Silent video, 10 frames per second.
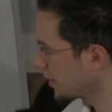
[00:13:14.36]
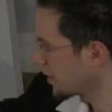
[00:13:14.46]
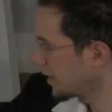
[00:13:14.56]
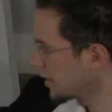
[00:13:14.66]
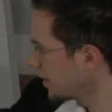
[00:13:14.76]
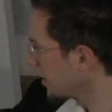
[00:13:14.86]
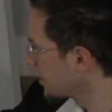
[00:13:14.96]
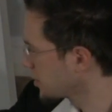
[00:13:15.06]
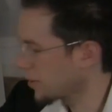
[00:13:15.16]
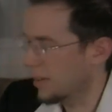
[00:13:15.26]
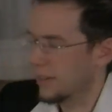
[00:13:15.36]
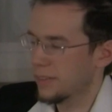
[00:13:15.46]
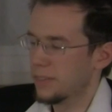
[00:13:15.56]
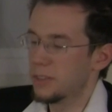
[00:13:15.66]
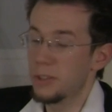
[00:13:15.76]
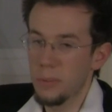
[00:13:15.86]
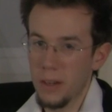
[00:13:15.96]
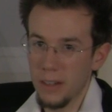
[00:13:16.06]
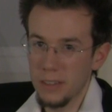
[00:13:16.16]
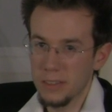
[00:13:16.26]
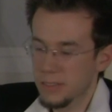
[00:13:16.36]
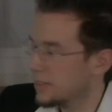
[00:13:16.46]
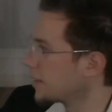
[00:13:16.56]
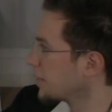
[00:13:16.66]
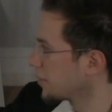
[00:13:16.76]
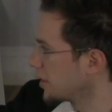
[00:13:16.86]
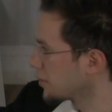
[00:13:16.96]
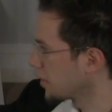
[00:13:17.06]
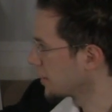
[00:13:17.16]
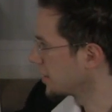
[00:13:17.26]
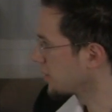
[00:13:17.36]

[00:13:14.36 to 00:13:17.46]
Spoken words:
down here, 2 marks for each one of